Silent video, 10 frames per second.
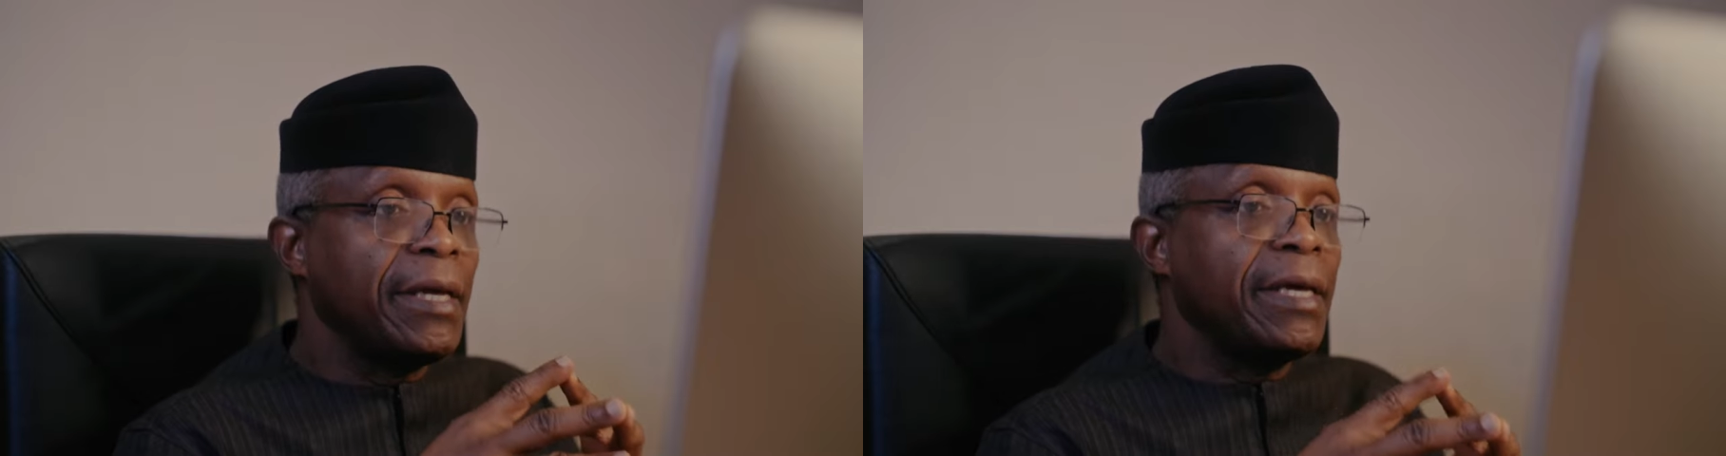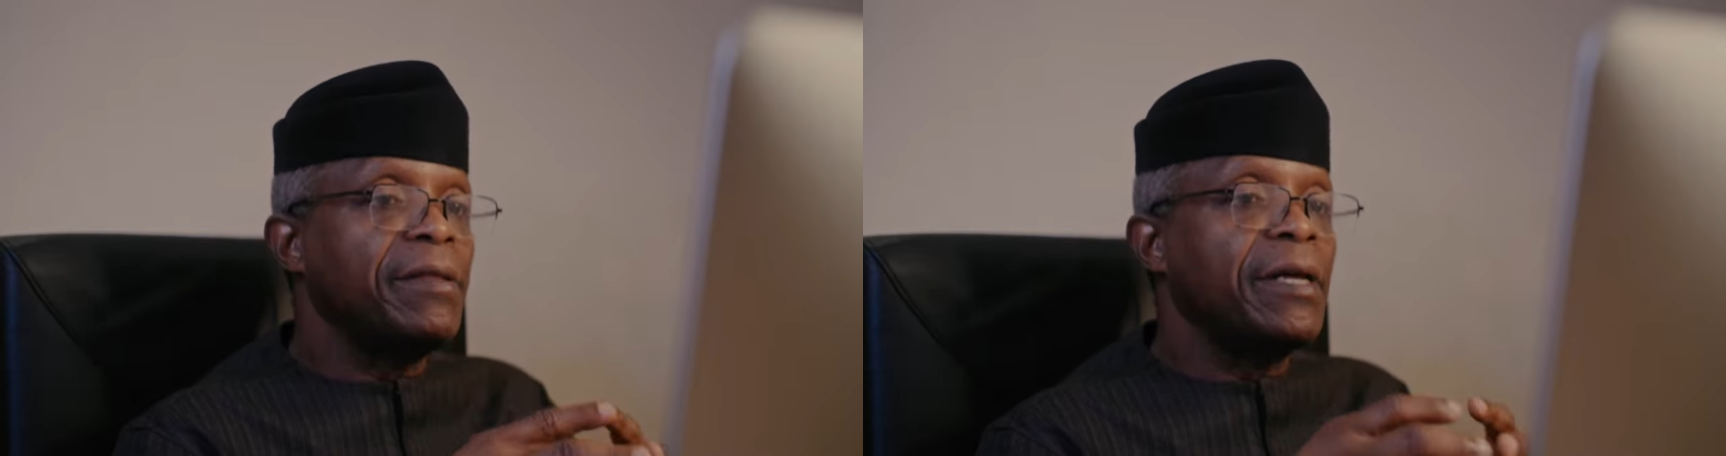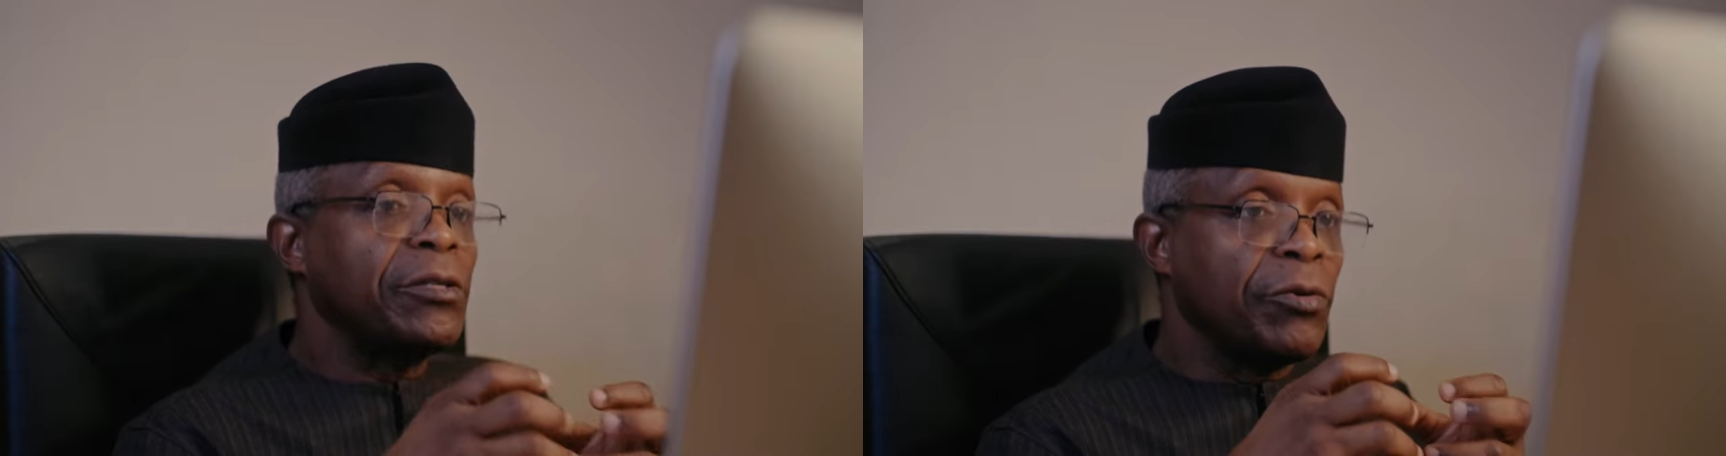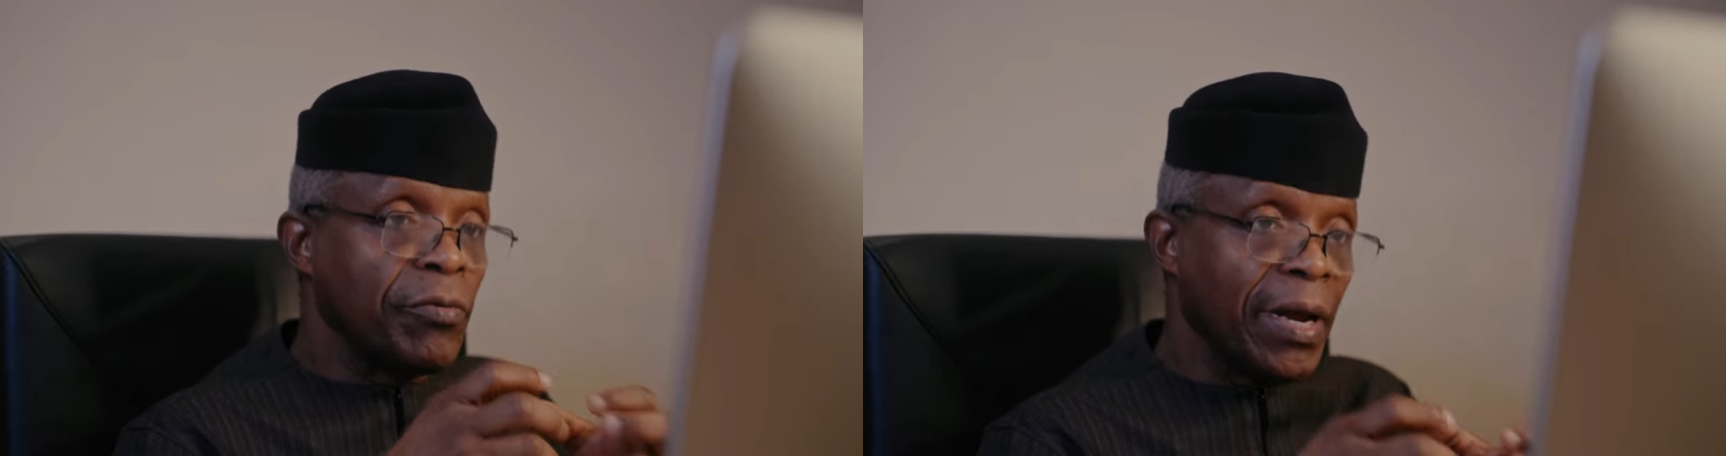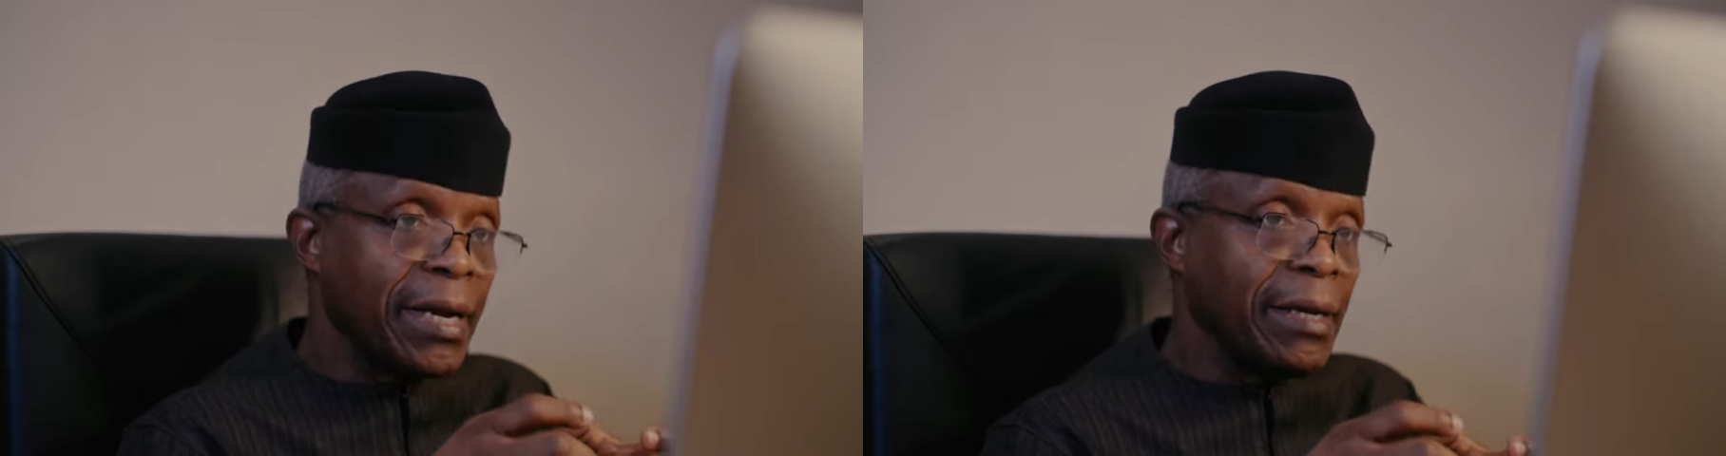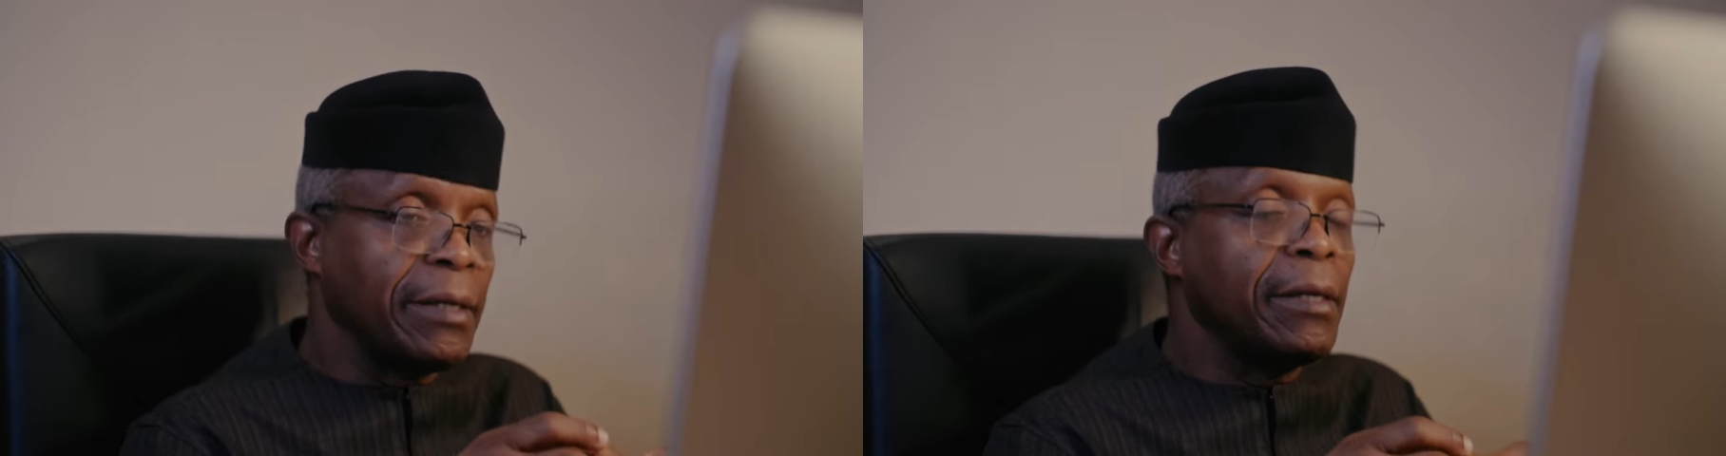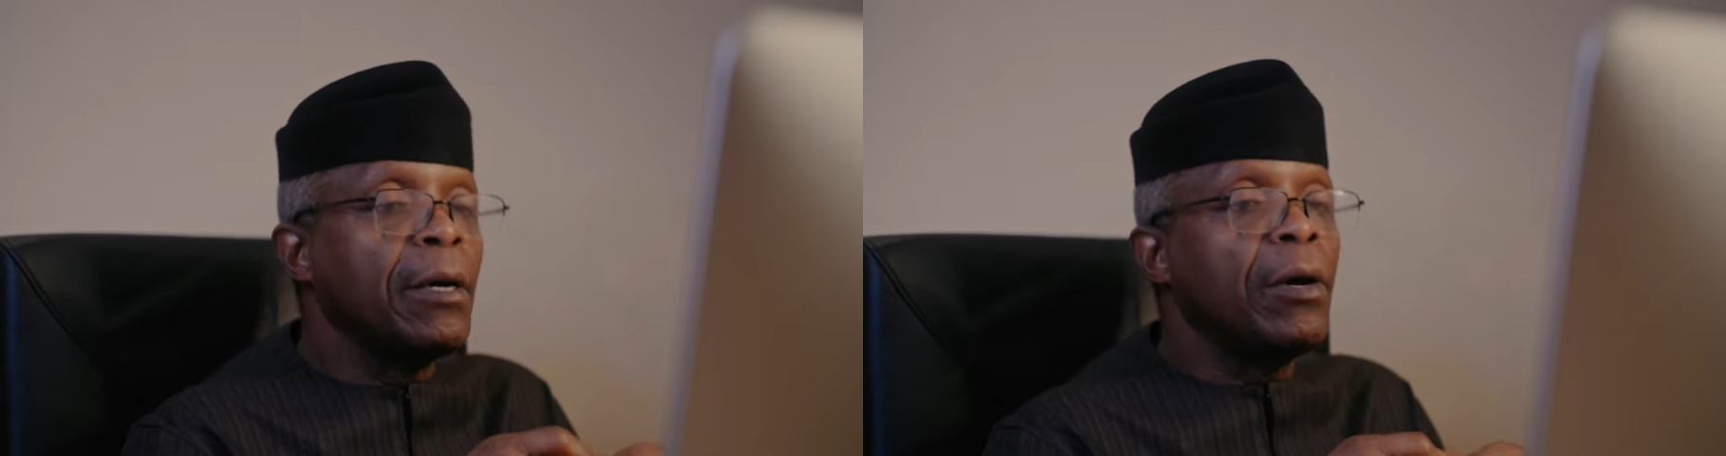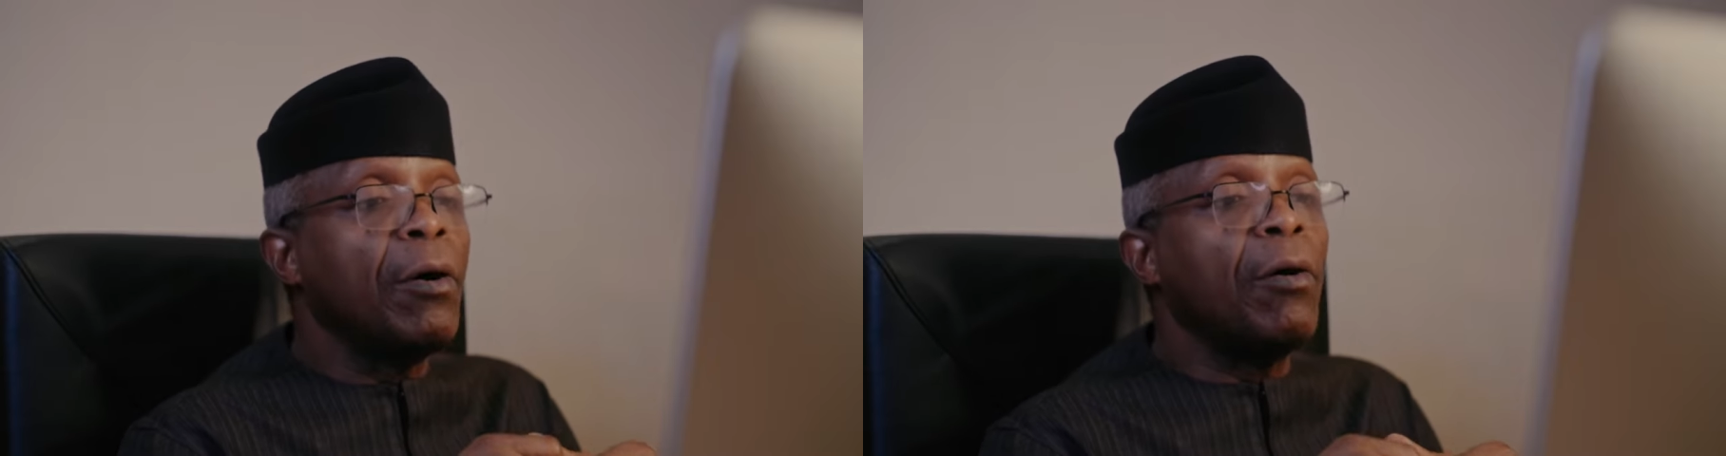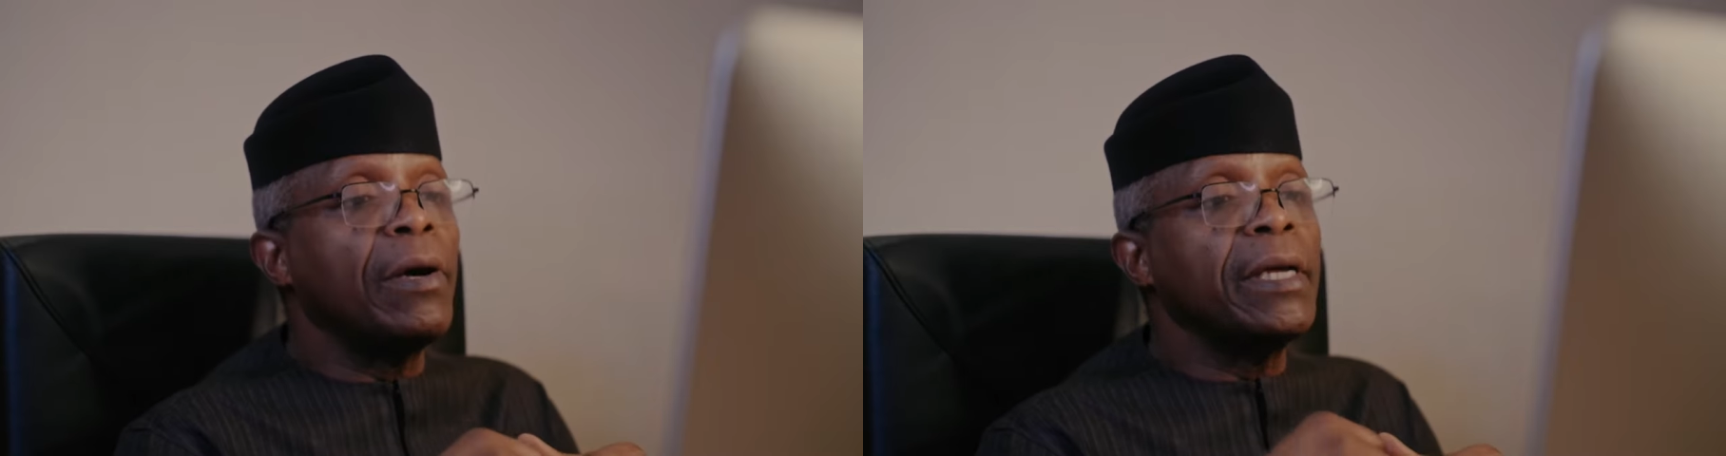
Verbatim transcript: either directly or